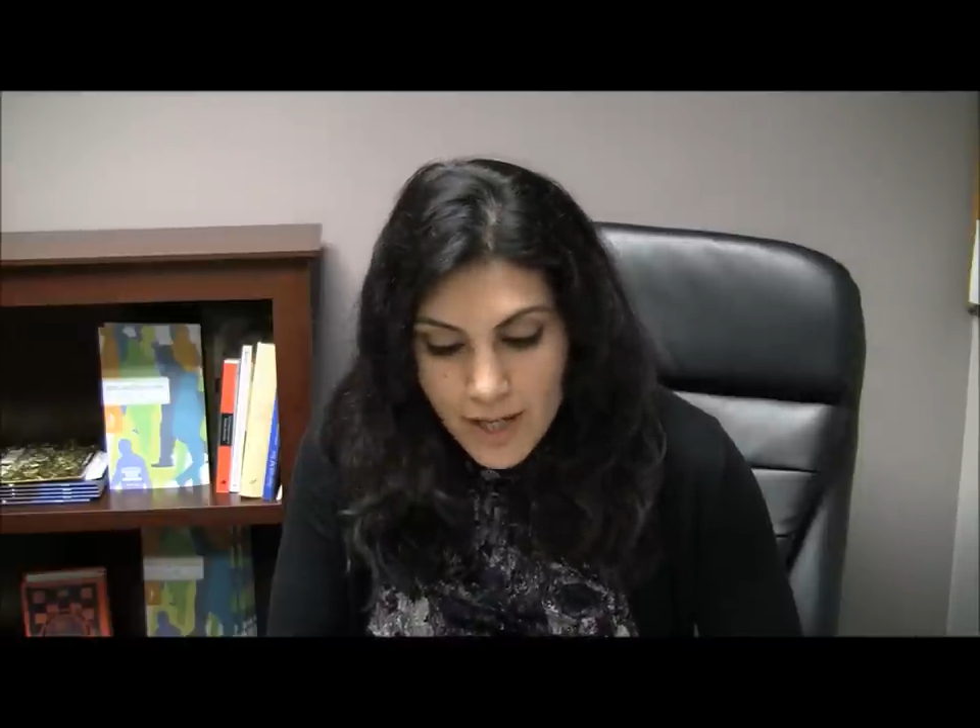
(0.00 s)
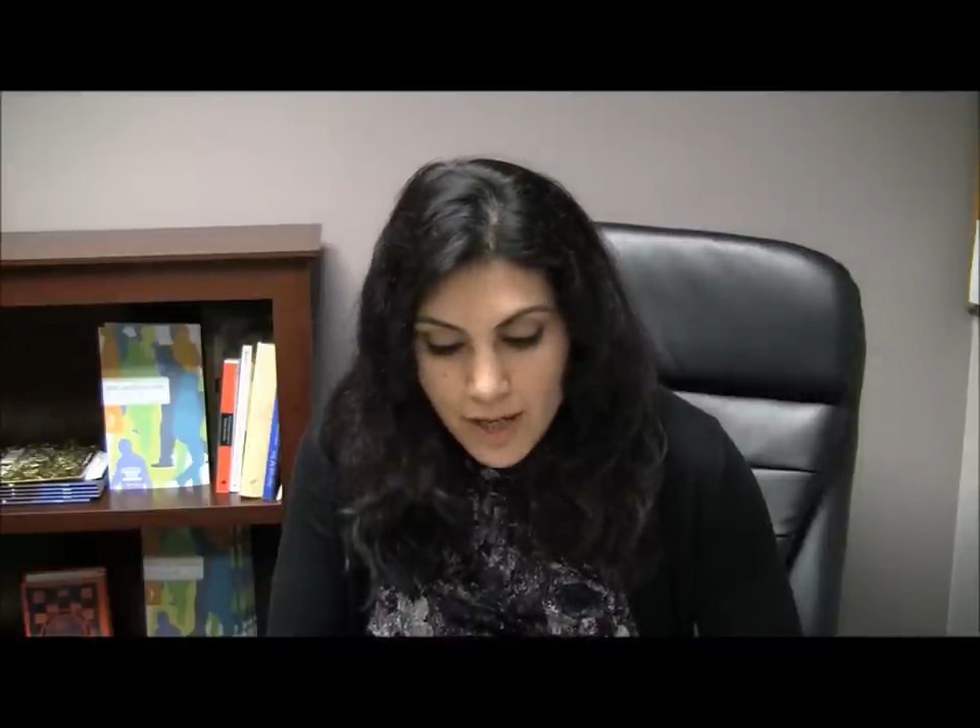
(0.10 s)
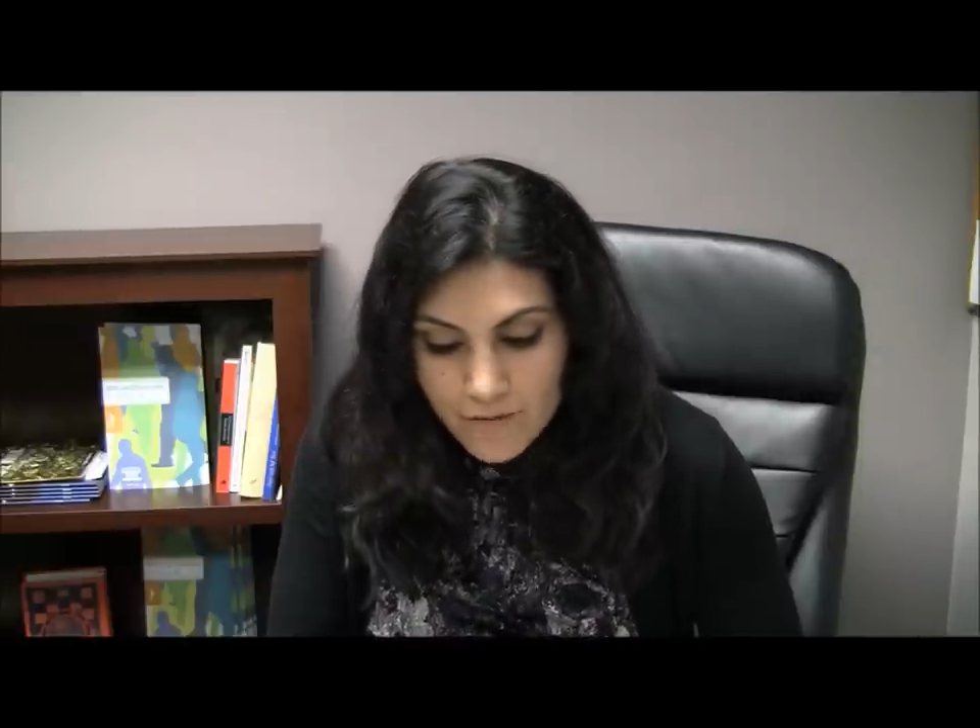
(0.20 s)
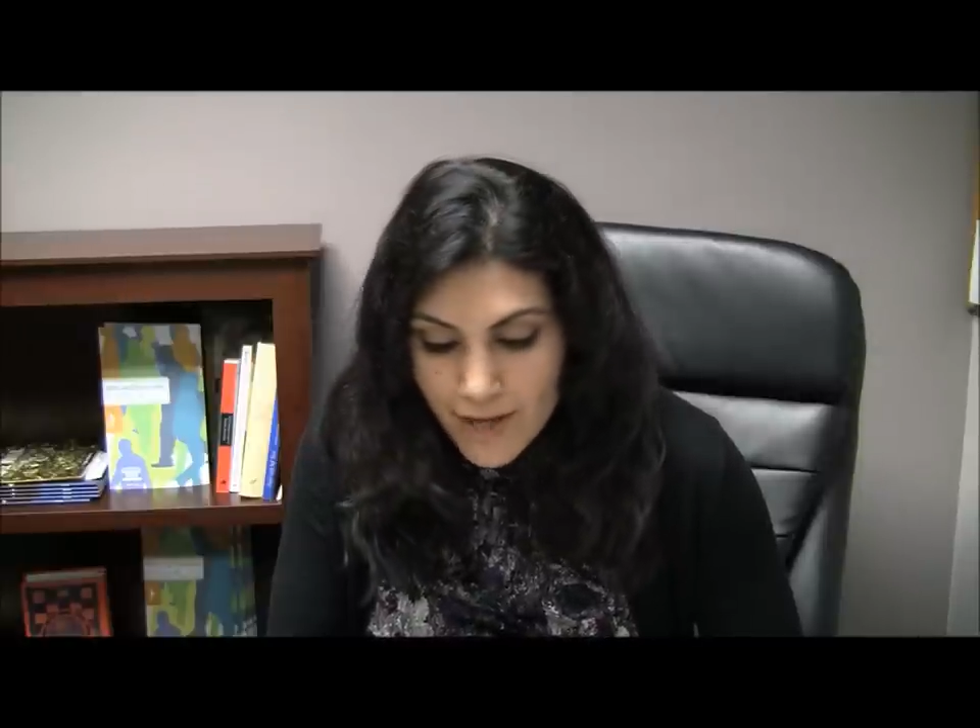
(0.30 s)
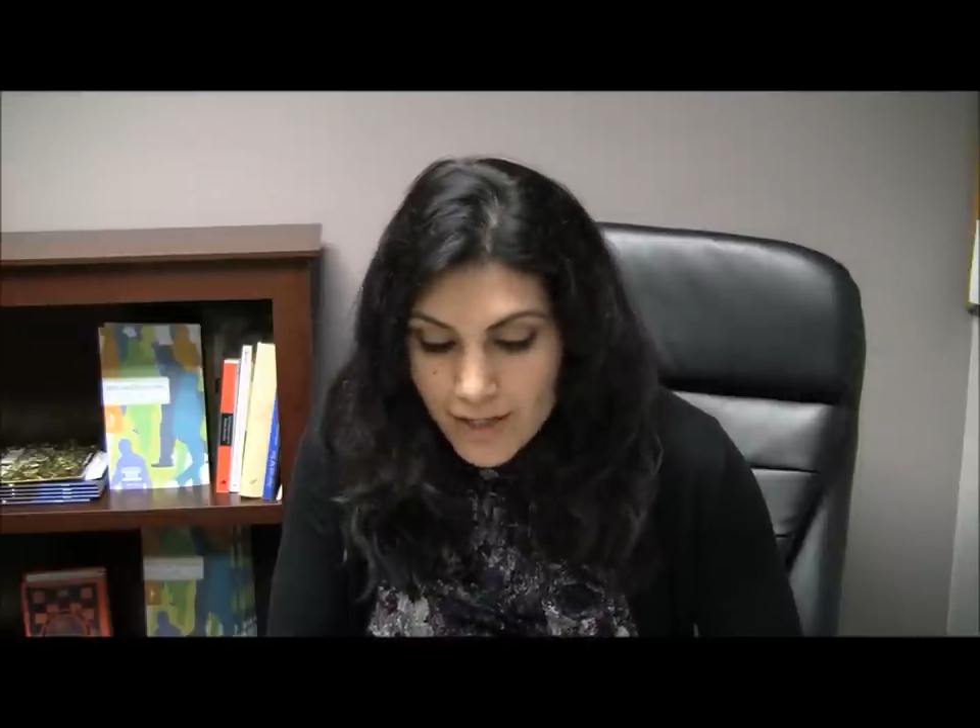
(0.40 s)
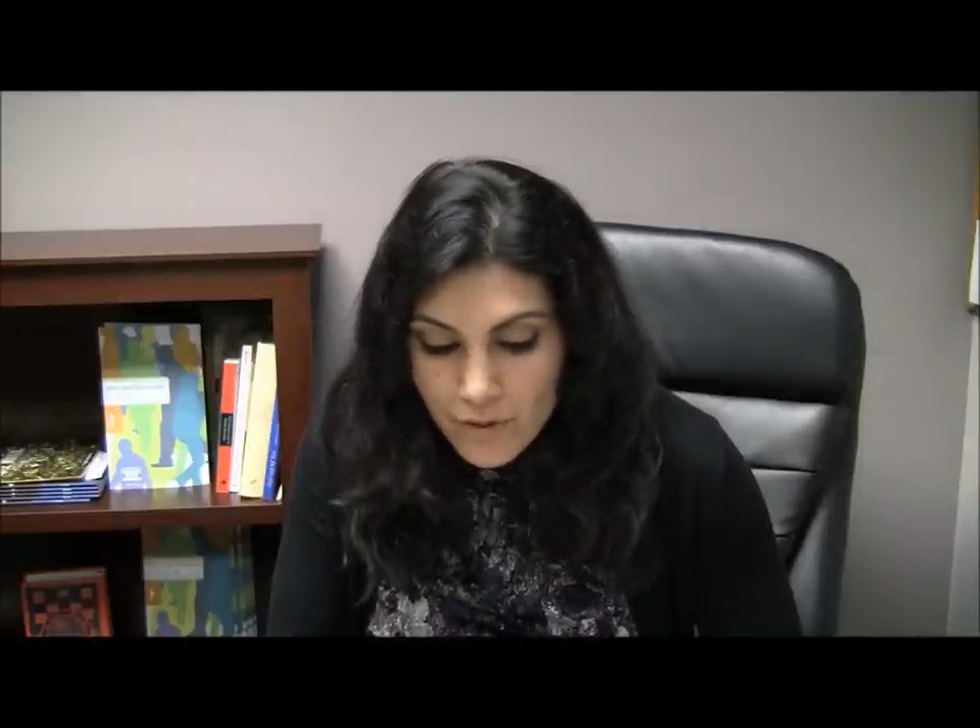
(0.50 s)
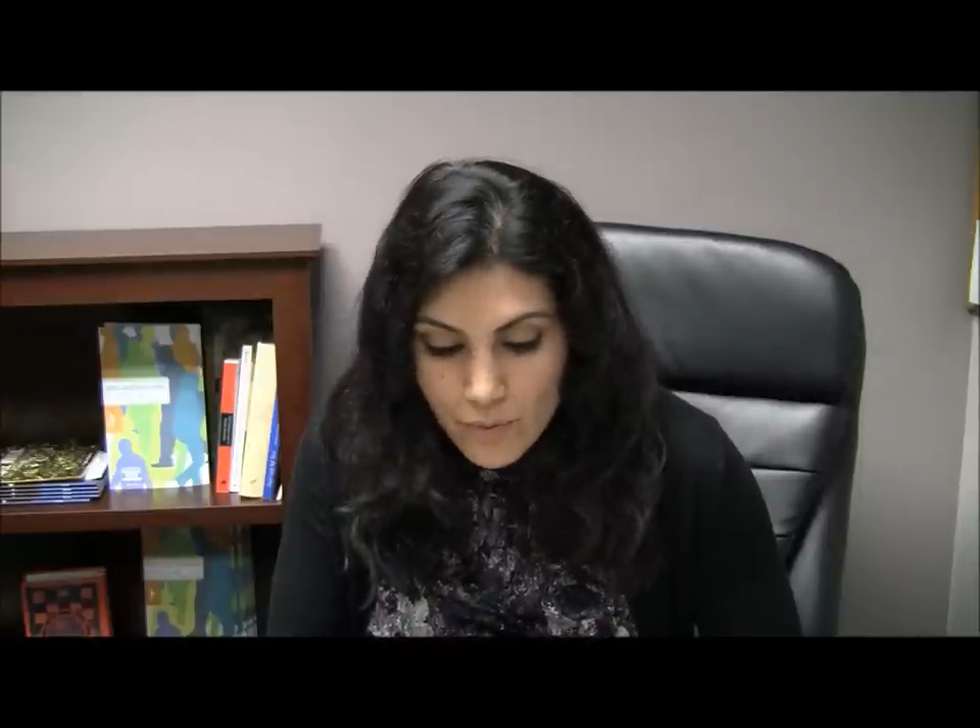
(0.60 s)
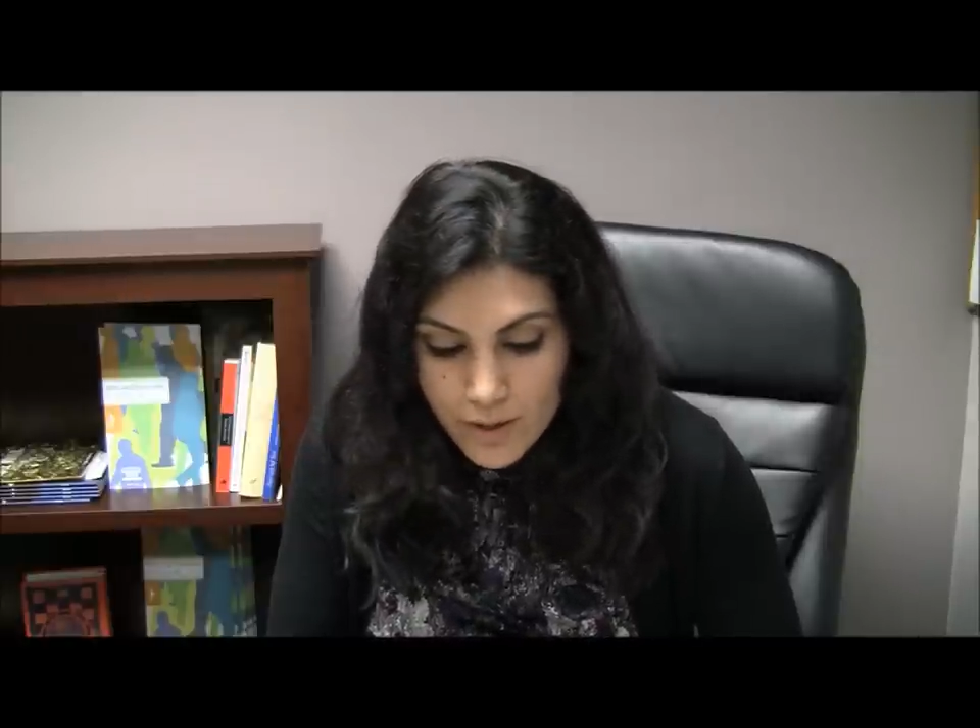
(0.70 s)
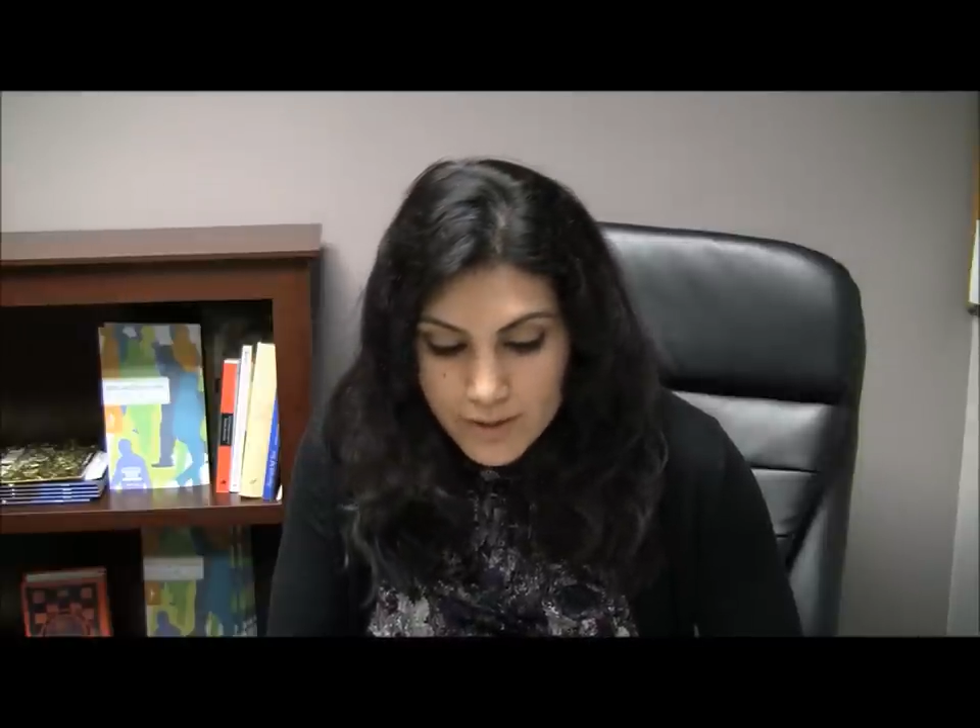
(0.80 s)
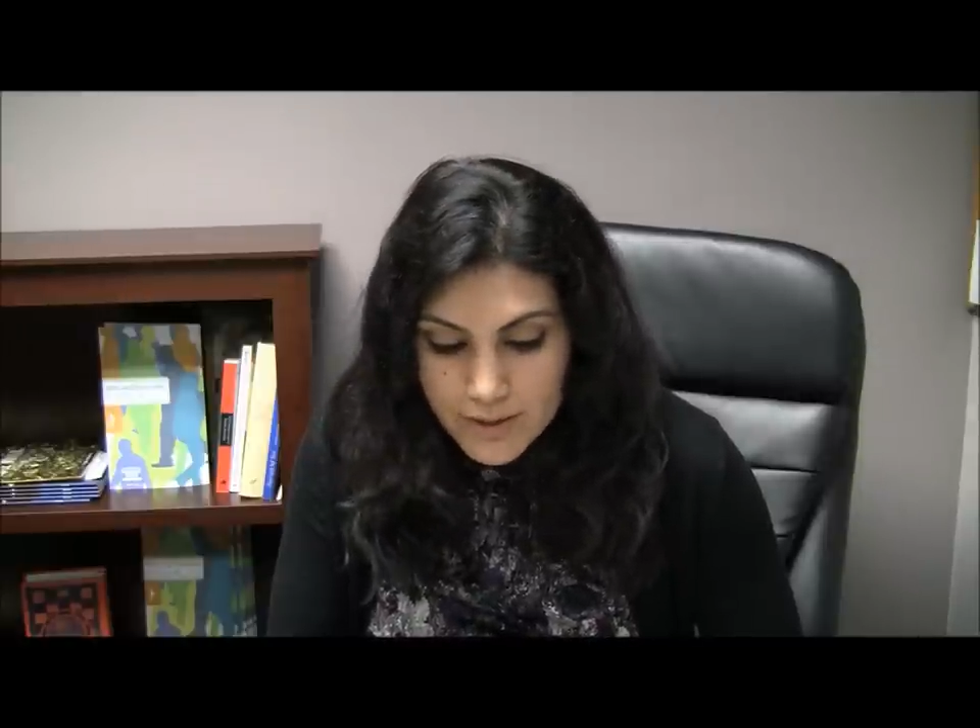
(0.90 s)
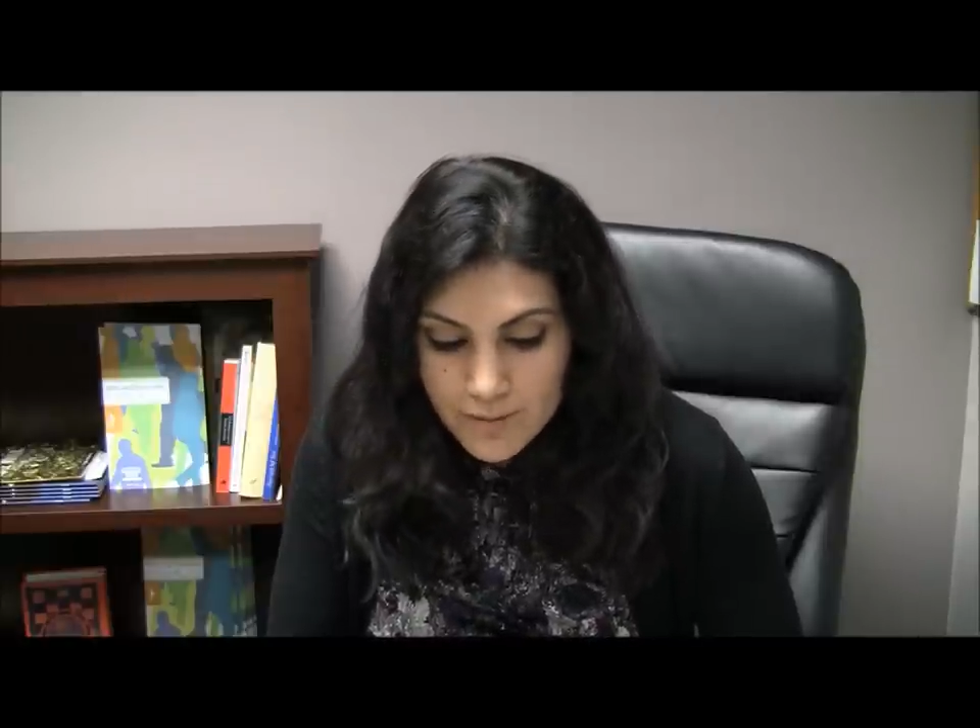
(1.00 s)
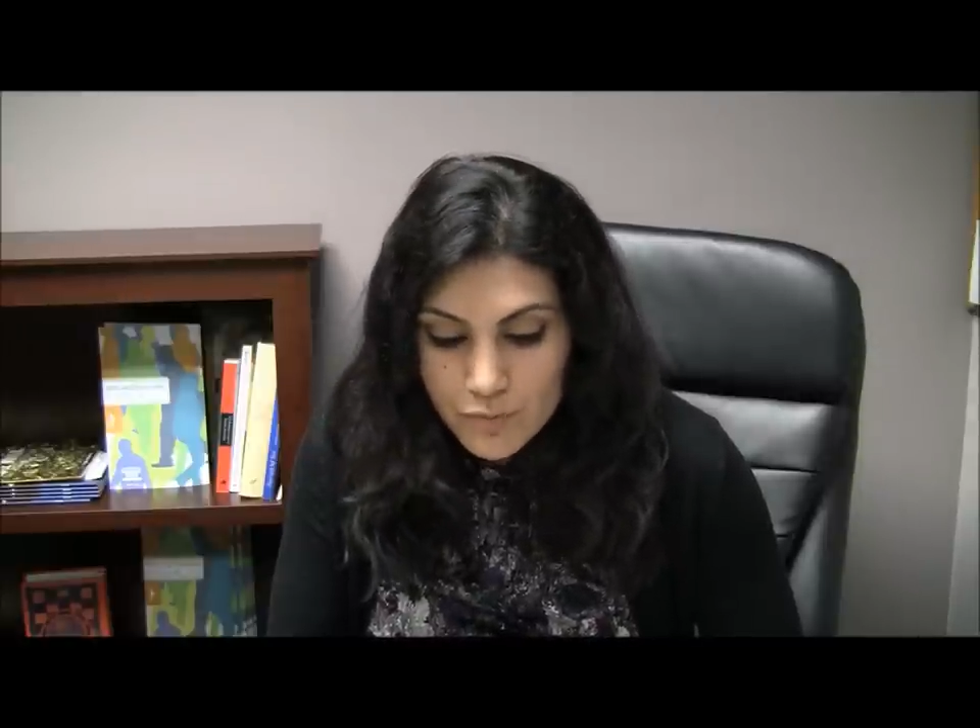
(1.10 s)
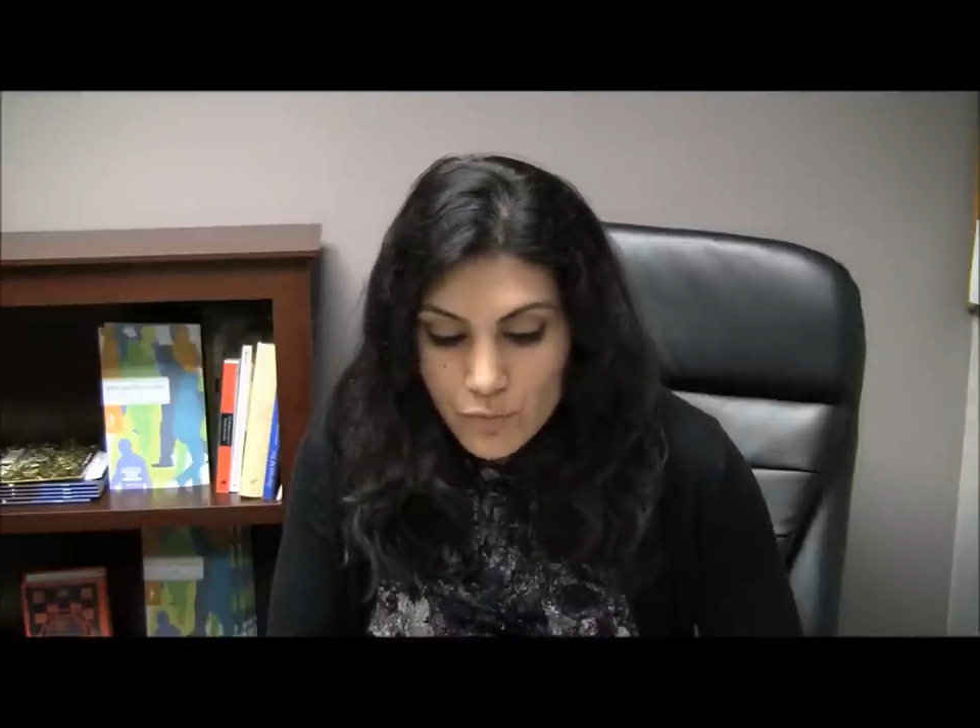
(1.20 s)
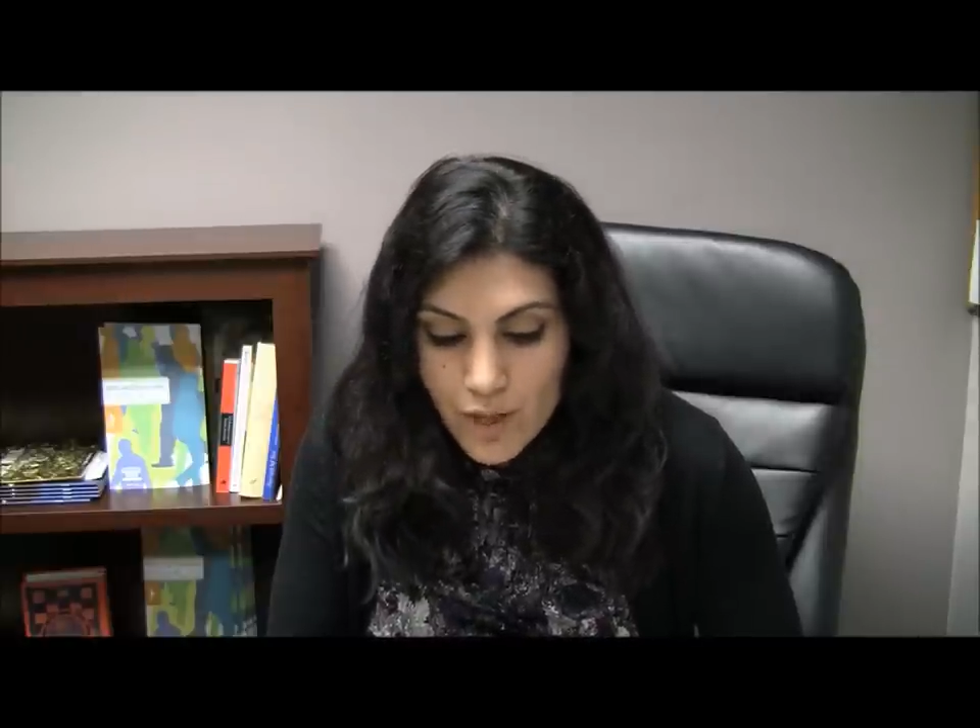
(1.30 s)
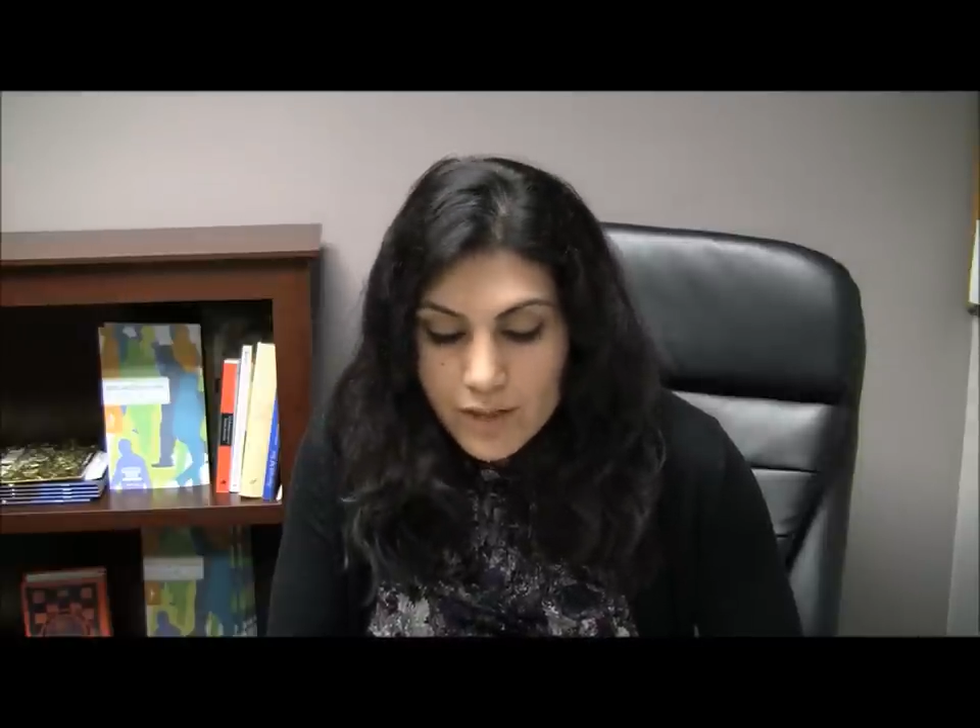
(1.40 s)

of anyone deemed